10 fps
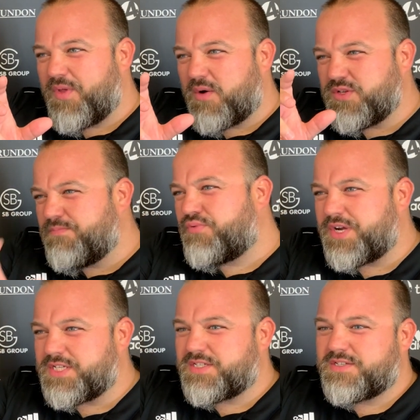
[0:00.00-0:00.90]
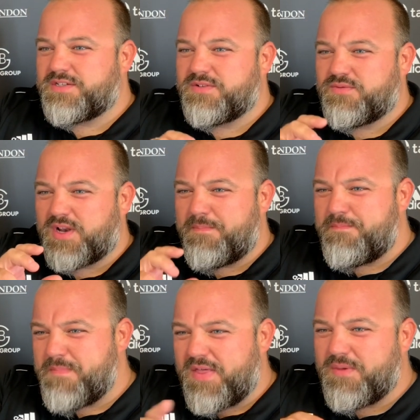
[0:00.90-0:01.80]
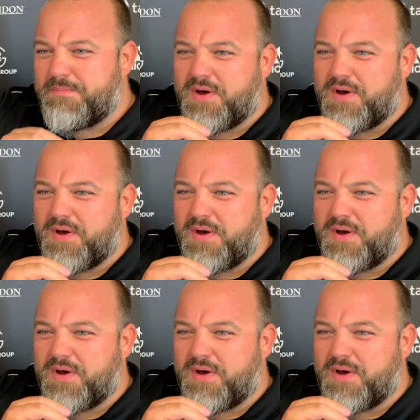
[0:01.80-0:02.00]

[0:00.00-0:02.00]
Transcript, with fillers: I was impressed when I met them